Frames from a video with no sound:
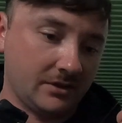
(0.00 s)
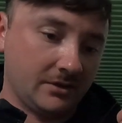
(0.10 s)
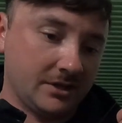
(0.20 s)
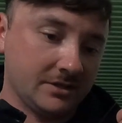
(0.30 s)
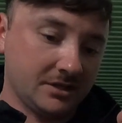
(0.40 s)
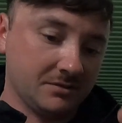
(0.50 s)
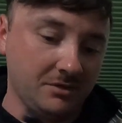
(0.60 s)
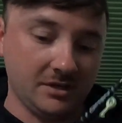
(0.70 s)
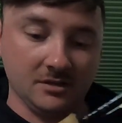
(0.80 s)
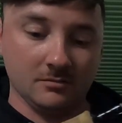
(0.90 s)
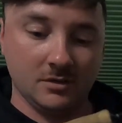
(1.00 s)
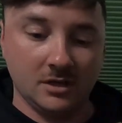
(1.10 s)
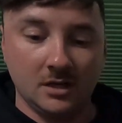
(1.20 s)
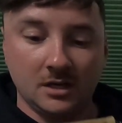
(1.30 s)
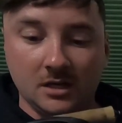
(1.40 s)
a 36 medium,
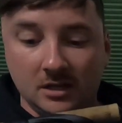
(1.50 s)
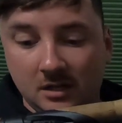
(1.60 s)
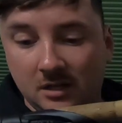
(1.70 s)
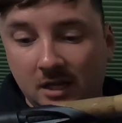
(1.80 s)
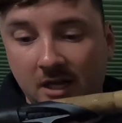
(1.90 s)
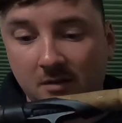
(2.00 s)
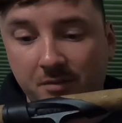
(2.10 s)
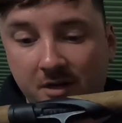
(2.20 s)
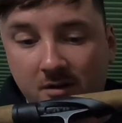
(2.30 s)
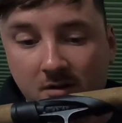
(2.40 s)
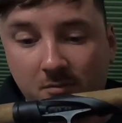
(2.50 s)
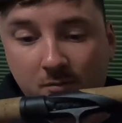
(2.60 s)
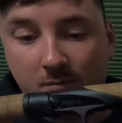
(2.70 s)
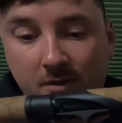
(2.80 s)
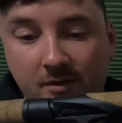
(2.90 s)
and then I got it paired up
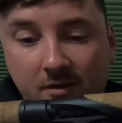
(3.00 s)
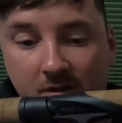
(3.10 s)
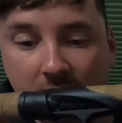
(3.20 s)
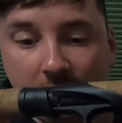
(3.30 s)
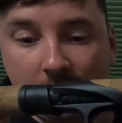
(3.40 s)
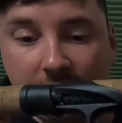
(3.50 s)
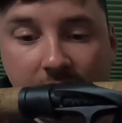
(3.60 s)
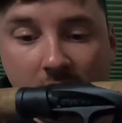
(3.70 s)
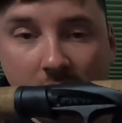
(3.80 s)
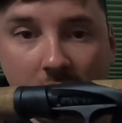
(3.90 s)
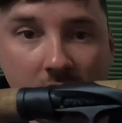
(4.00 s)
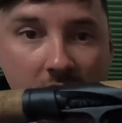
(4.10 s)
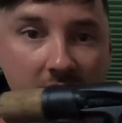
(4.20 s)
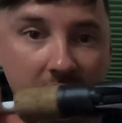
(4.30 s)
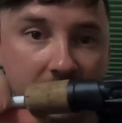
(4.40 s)
with the Freefall
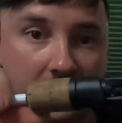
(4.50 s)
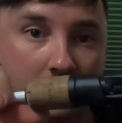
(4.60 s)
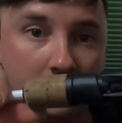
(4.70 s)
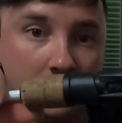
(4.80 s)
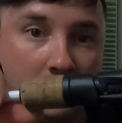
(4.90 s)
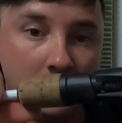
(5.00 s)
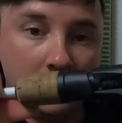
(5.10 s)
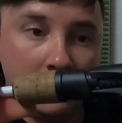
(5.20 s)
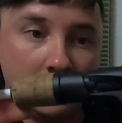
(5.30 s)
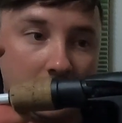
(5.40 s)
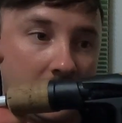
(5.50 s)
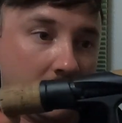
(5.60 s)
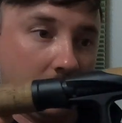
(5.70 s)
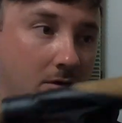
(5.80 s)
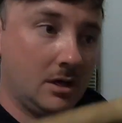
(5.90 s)
XL.
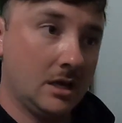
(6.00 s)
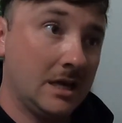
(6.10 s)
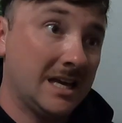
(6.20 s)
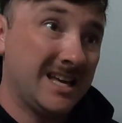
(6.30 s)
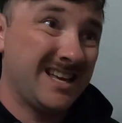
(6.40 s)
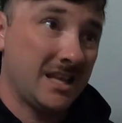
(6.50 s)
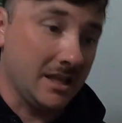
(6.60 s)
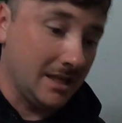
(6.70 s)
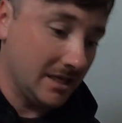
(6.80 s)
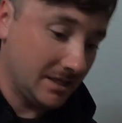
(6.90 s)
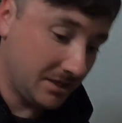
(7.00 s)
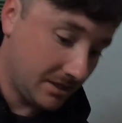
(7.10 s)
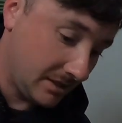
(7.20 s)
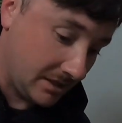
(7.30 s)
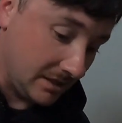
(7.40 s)
Now,
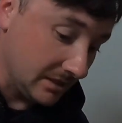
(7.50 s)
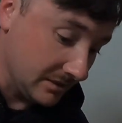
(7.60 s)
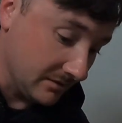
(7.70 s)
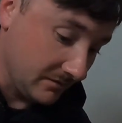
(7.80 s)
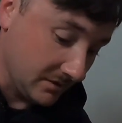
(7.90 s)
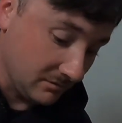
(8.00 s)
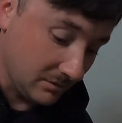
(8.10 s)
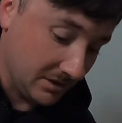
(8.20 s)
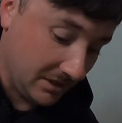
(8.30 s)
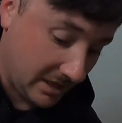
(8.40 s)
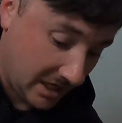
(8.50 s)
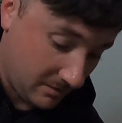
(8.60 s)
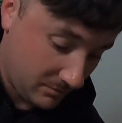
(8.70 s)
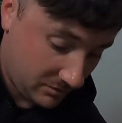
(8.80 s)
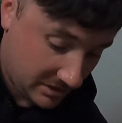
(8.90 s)
this is available as a
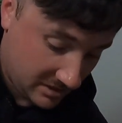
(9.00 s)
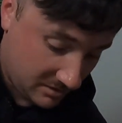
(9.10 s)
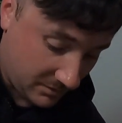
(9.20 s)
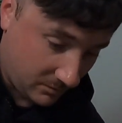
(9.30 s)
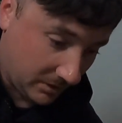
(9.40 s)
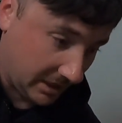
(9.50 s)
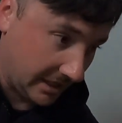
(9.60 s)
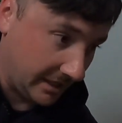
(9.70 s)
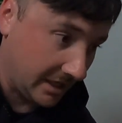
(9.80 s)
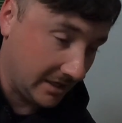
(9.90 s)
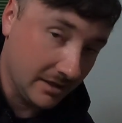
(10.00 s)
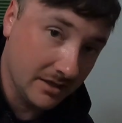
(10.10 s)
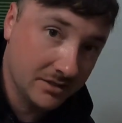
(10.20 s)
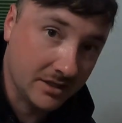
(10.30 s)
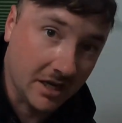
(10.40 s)
combo now, but when I got
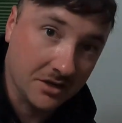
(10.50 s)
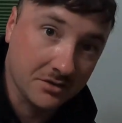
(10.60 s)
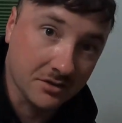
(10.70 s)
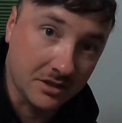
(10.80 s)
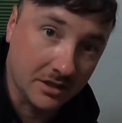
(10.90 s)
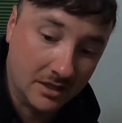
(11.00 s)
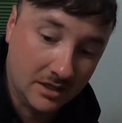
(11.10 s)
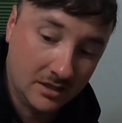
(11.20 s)
this, I actually